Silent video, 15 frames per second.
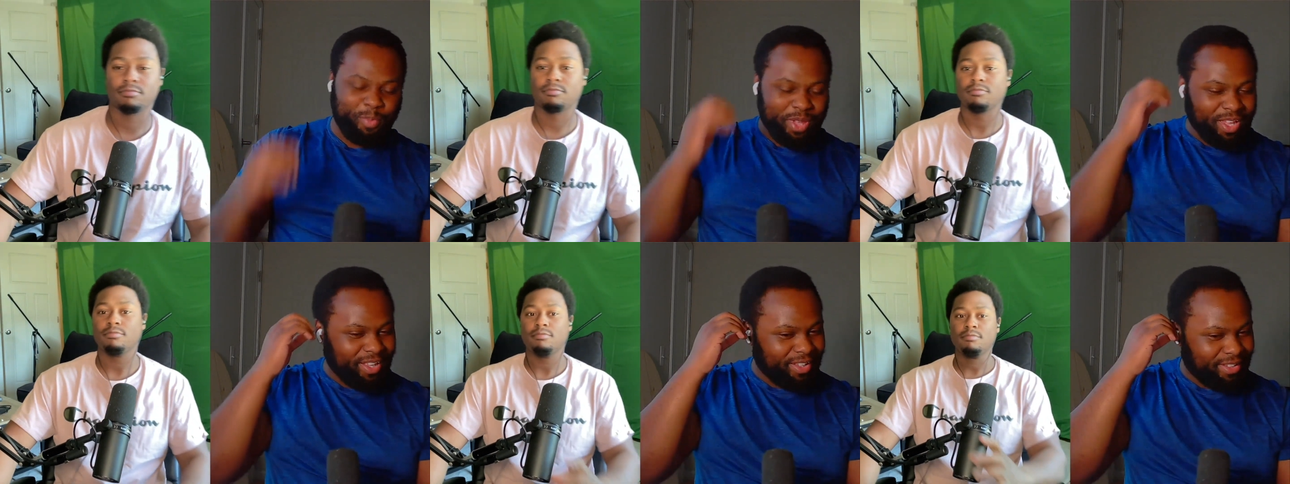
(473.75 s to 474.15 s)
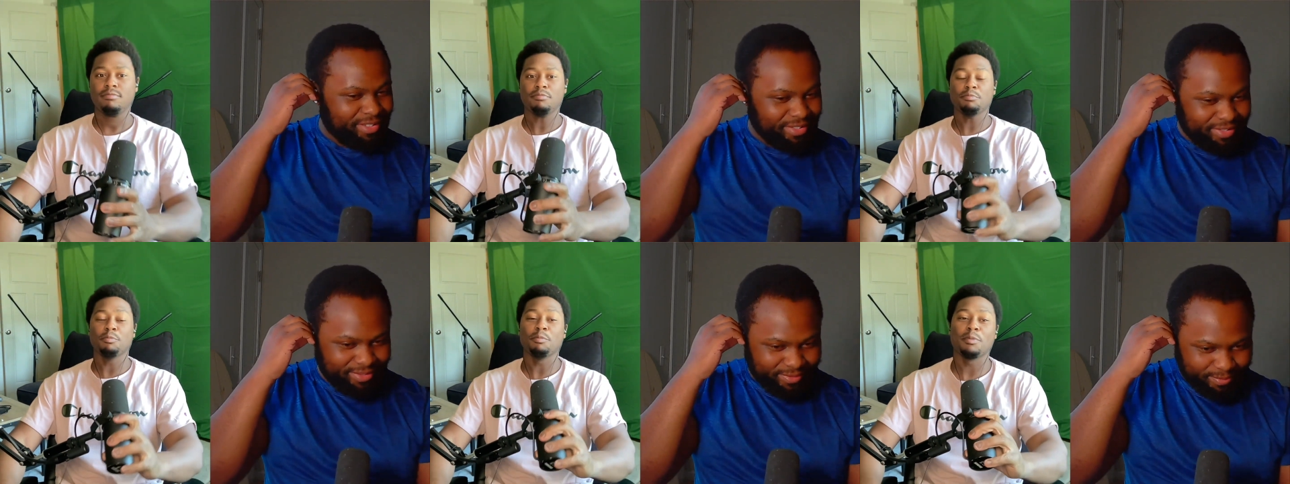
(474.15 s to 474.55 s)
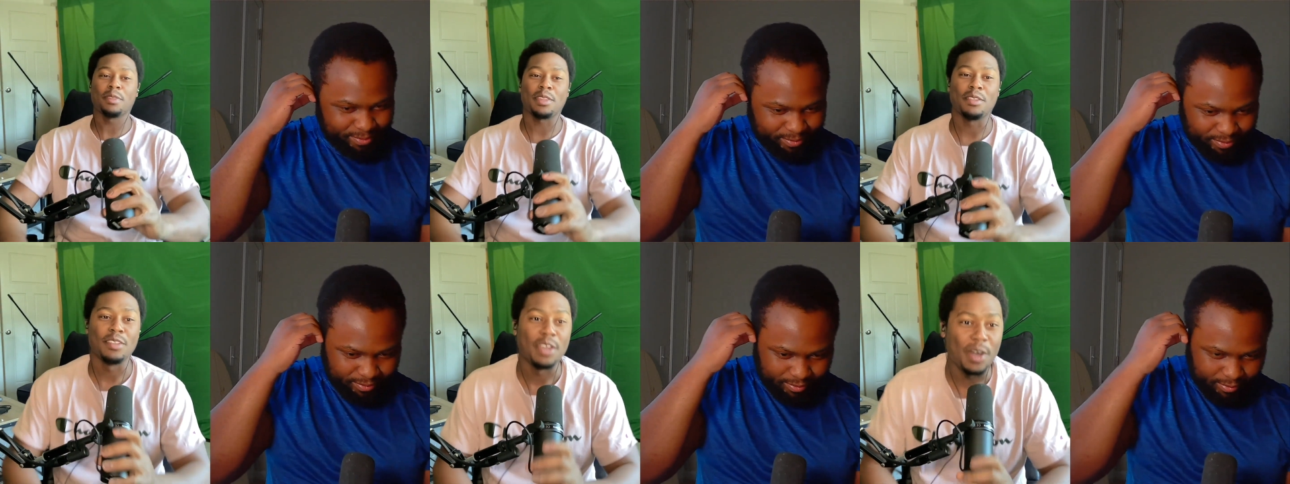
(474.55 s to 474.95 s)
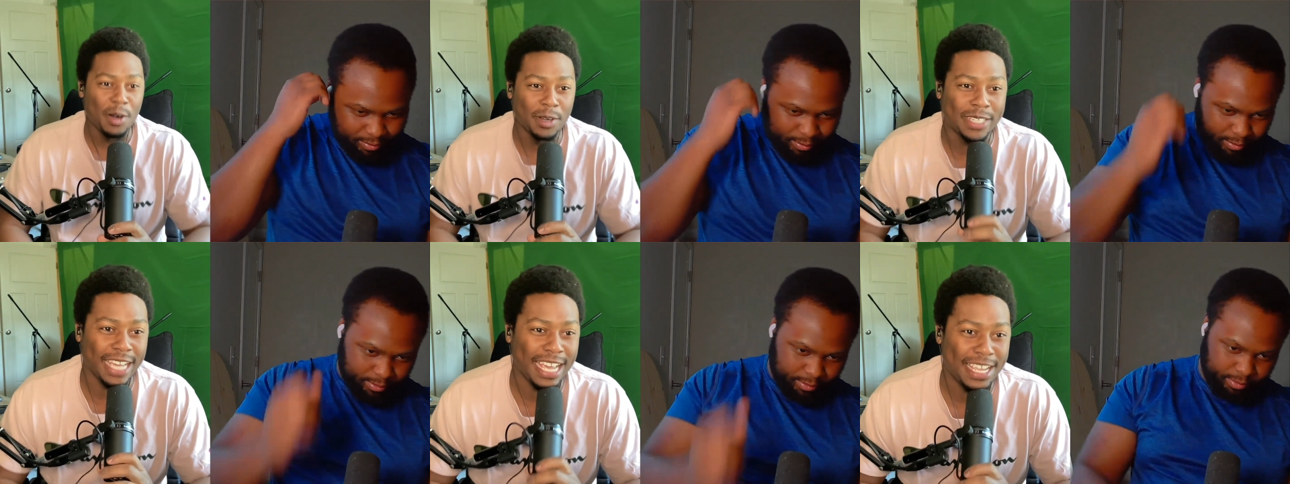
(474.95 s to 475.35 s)
Speaker 1: One bill.
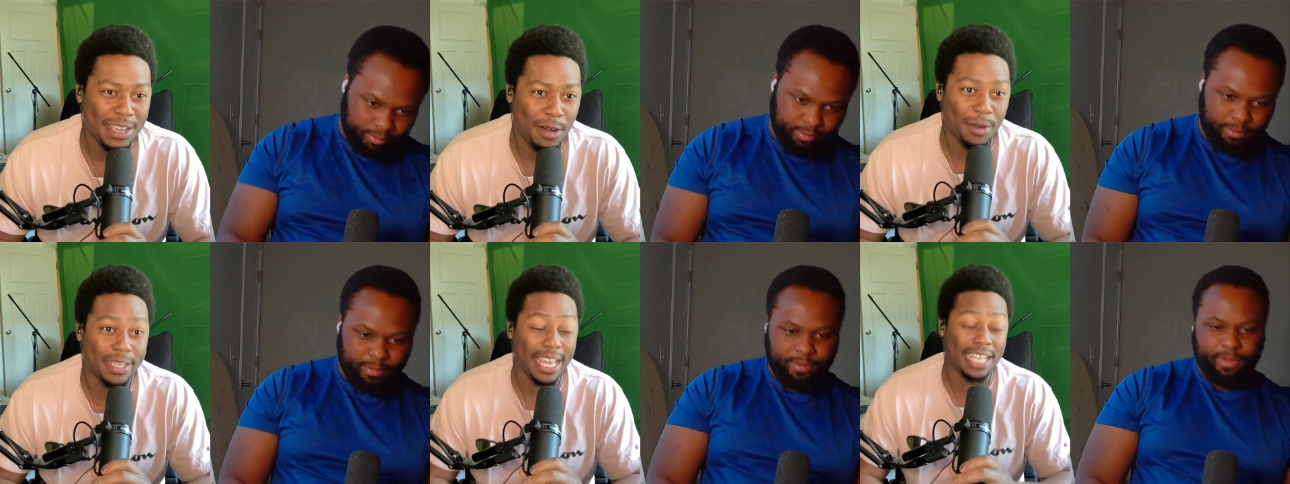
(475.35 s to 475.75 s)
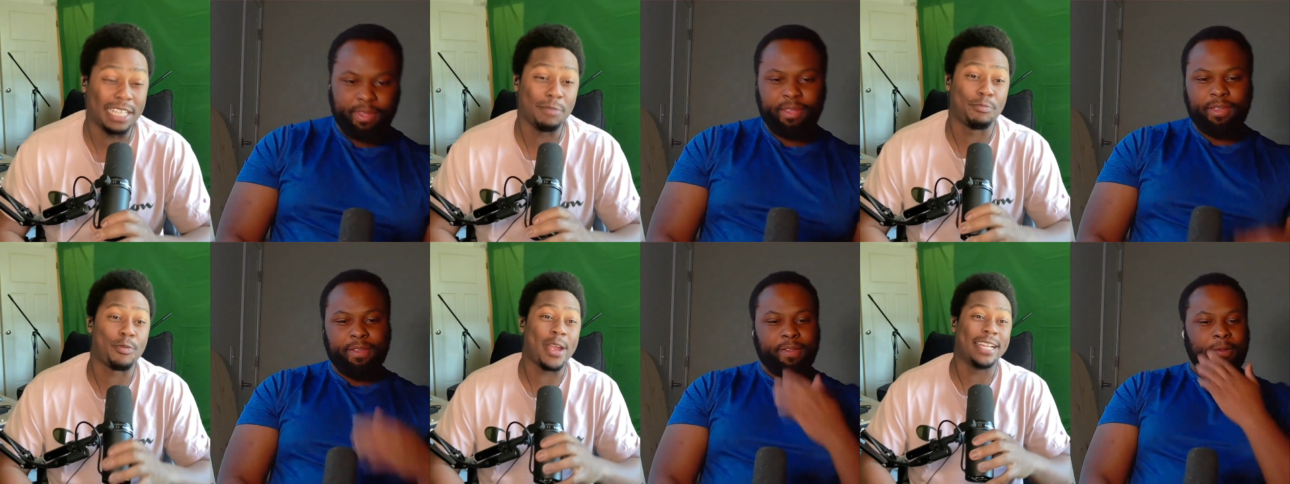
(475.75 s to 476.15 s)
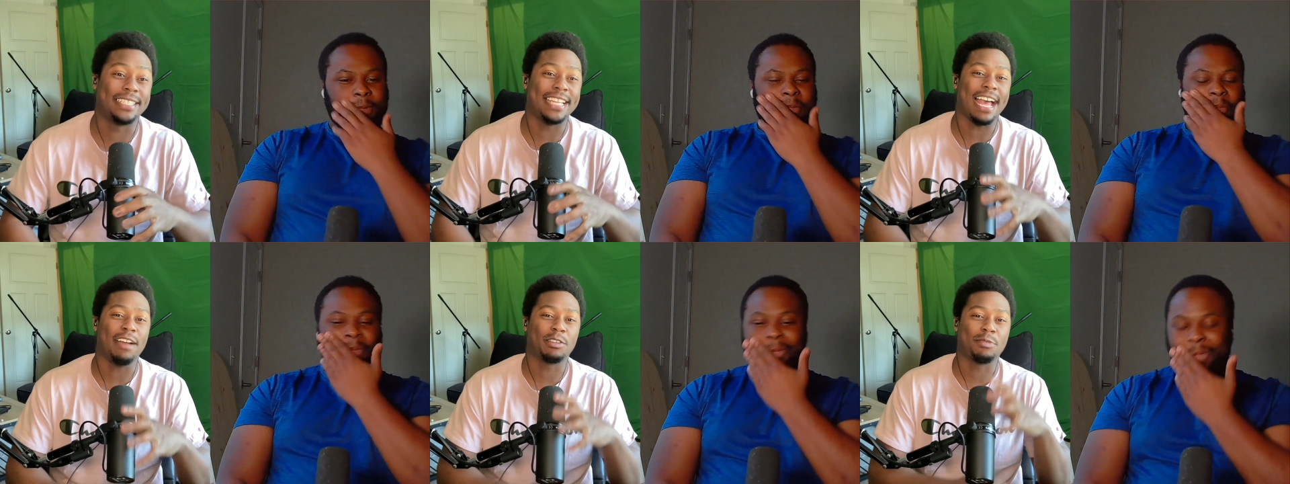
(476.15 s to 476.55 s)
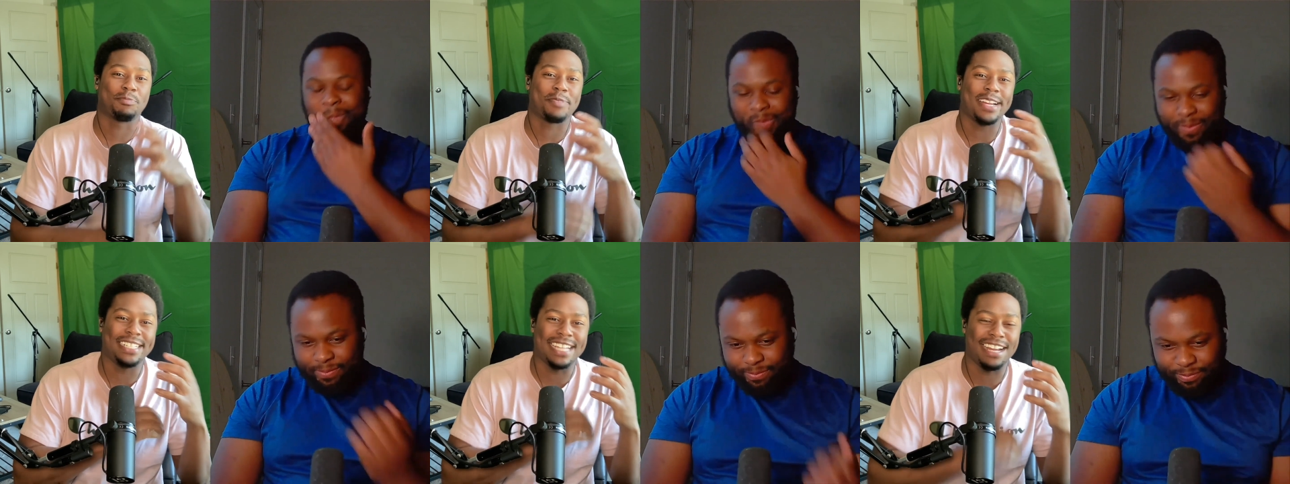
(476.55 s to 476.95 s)
Okay, okay, the breakdown,
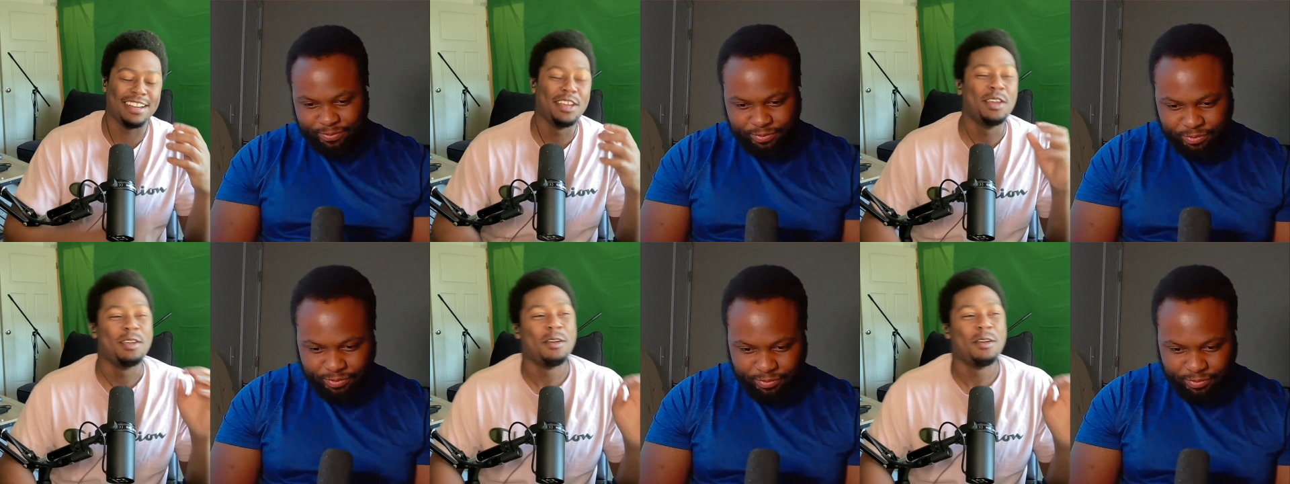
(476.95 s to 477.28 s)
the breakdown